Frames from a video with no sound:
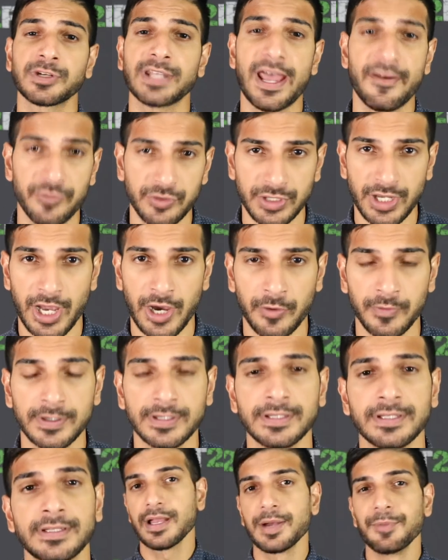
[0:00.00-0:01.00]
will never know.
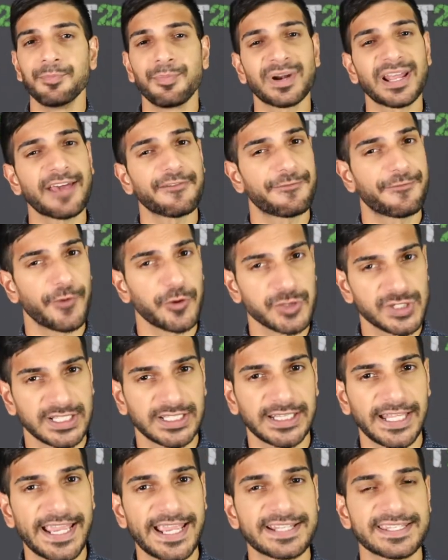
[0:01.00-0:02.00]
But at first
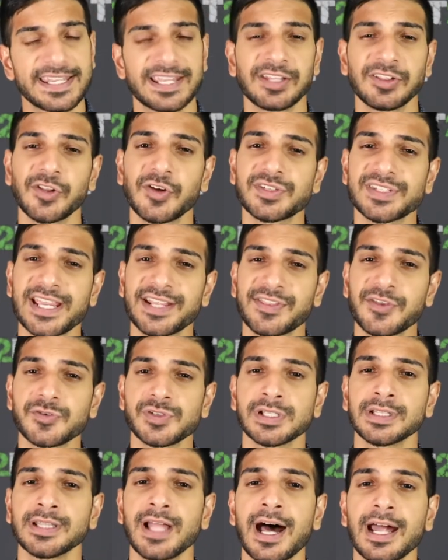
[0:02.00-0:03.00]
glance, it looks like
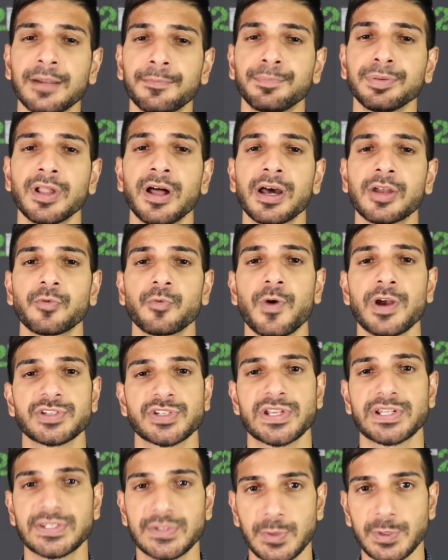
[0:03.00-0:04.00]
there's a lot of blood
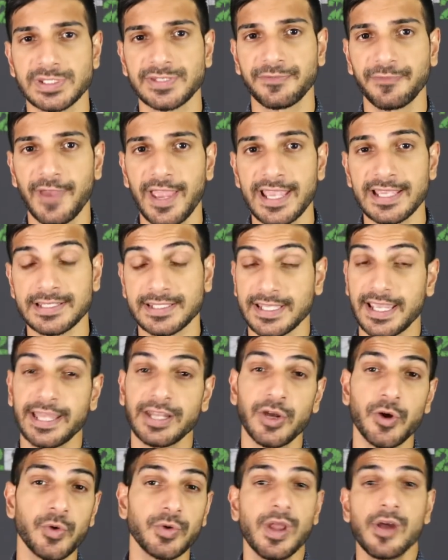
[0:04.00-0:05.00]
rushing to his face,
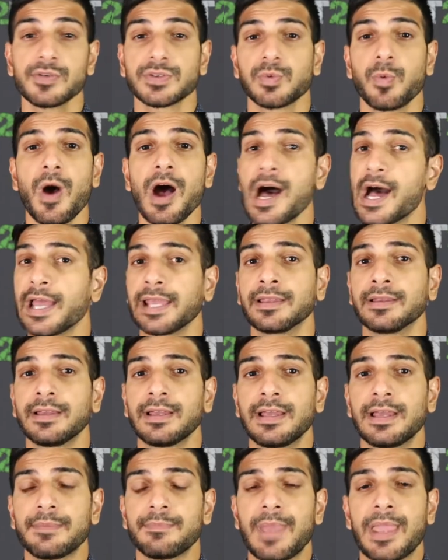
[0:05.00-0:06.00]
and who knows why?
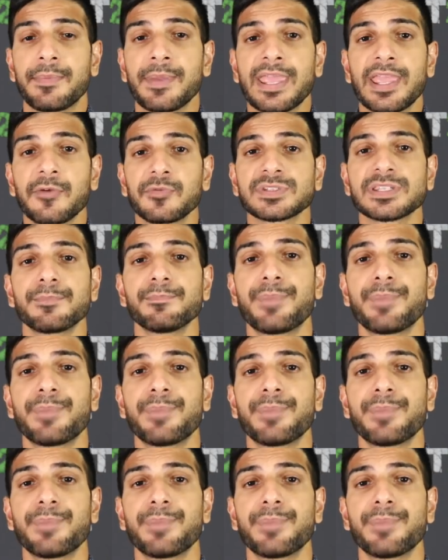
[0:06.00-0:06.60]
Maybe he was